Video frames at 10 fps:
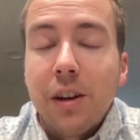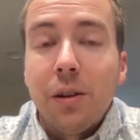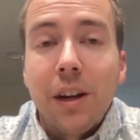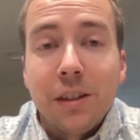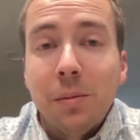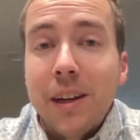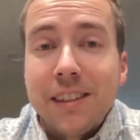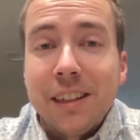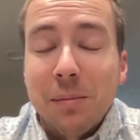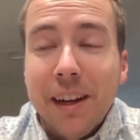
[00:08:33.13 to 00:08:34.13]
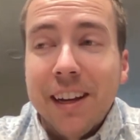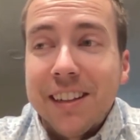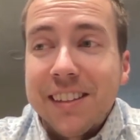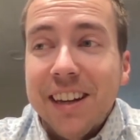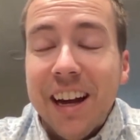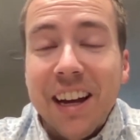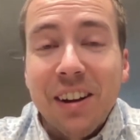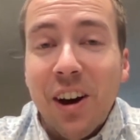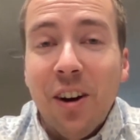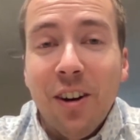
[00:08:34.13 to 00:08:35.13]
is a blessing because I
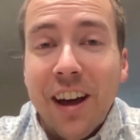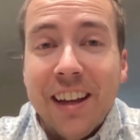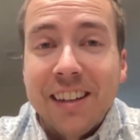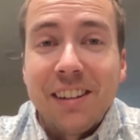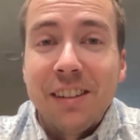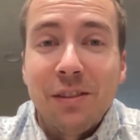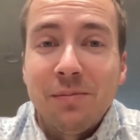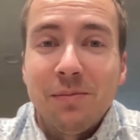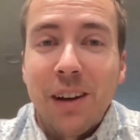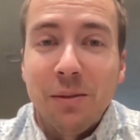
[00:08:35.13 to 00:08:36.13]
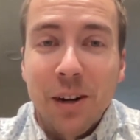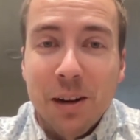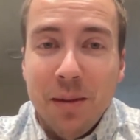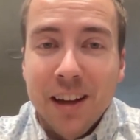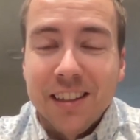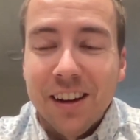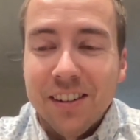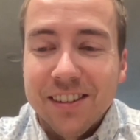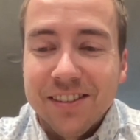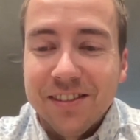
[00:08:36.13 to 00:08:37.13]
wanted to pass
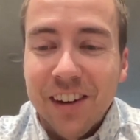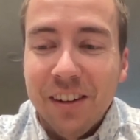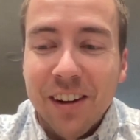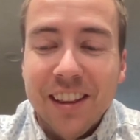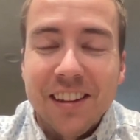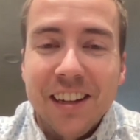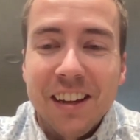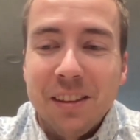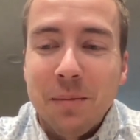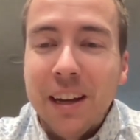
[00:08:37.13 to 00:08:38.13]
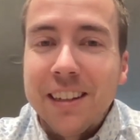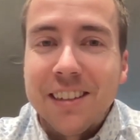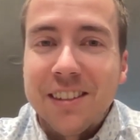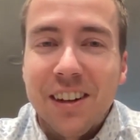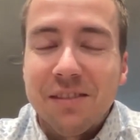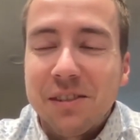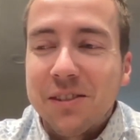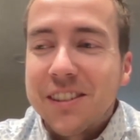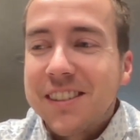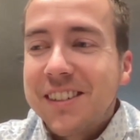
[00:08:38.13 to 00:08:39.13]
out when I went to get the bandages off. It
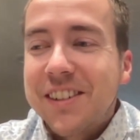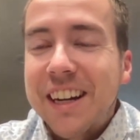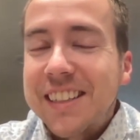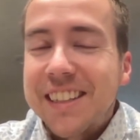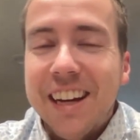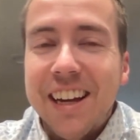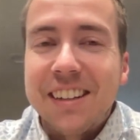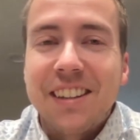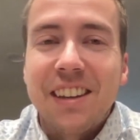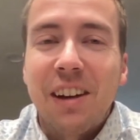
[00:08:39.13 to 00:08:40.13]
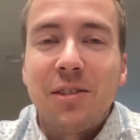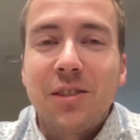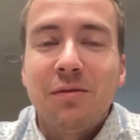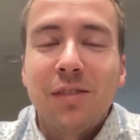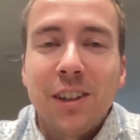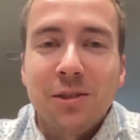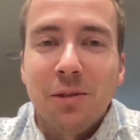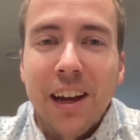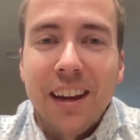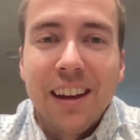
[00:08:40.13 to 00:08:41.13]
was crazy. I was flesh
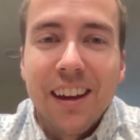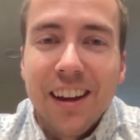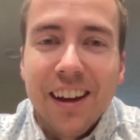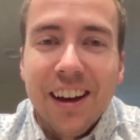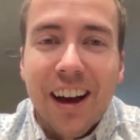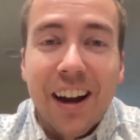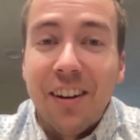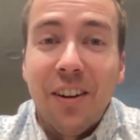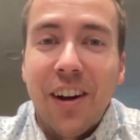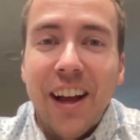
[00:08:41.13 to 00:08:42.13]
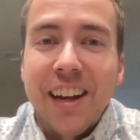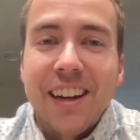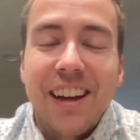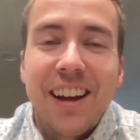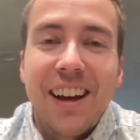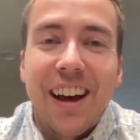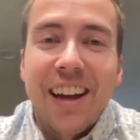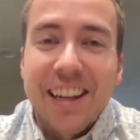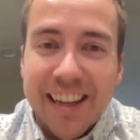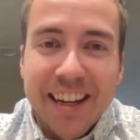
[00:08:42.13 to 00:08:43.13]
white. I don't know. I
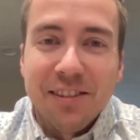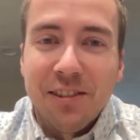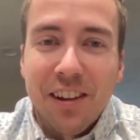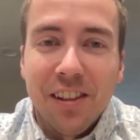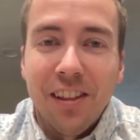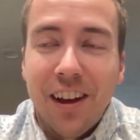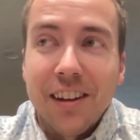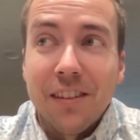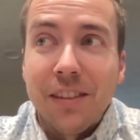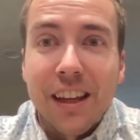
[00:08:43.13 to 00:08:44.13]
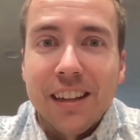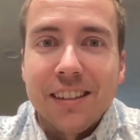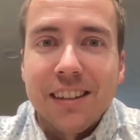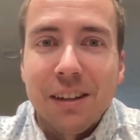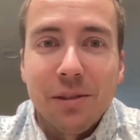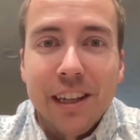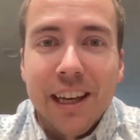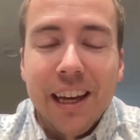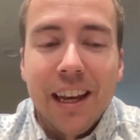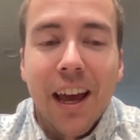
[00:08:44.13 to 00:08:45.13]
can handle a lot of things. I really
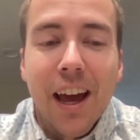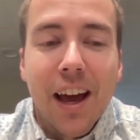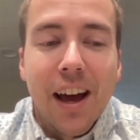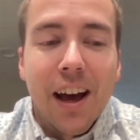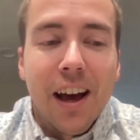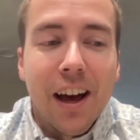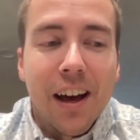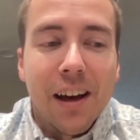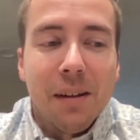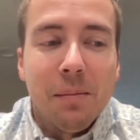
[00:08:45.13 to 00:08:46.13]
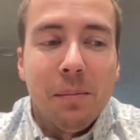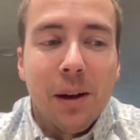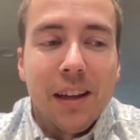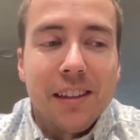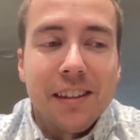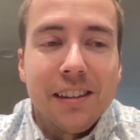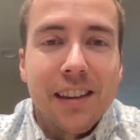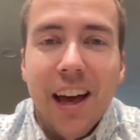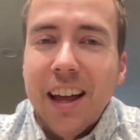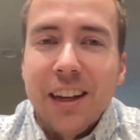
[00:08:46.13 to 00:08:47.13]
can. But
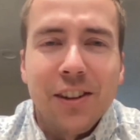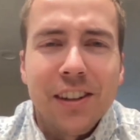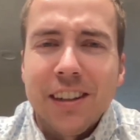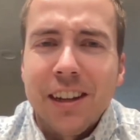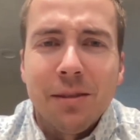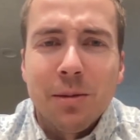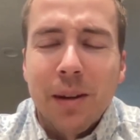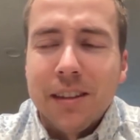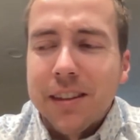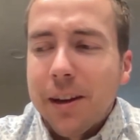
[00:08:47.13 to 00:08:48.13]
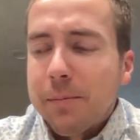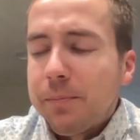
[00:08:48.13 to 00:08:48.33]
that I couldn't. I almost passed out.